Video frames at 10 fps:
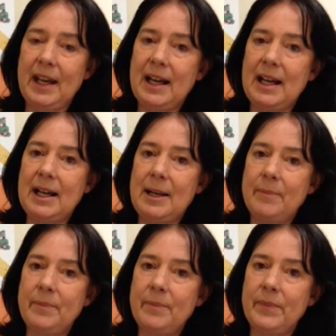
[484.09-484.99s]

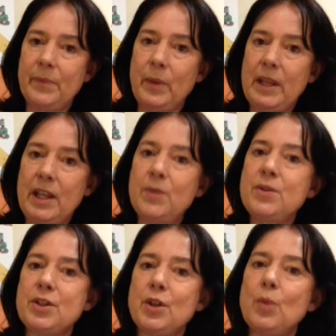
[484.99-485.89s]
We used
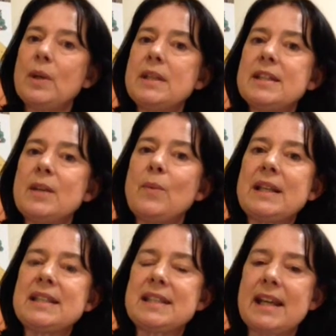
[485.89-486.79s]
to do Onesie
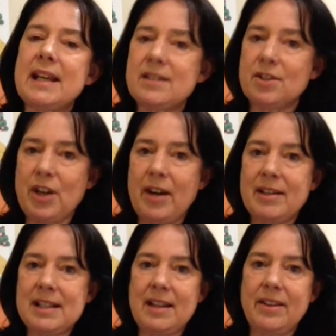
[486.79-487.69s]
Wednesday as a
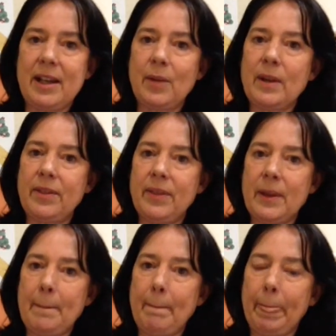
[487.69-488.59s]
charity thing with
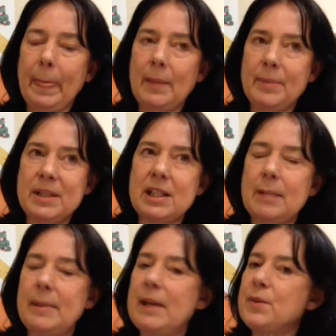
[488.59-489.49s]
them up until
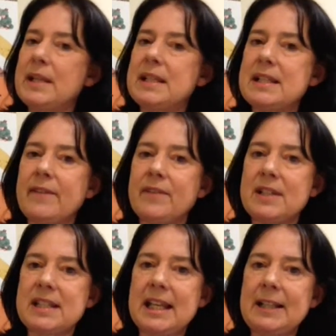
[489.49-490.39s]
about
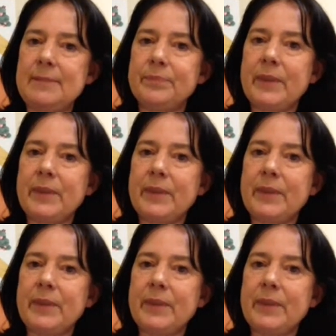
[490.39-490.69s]
2017.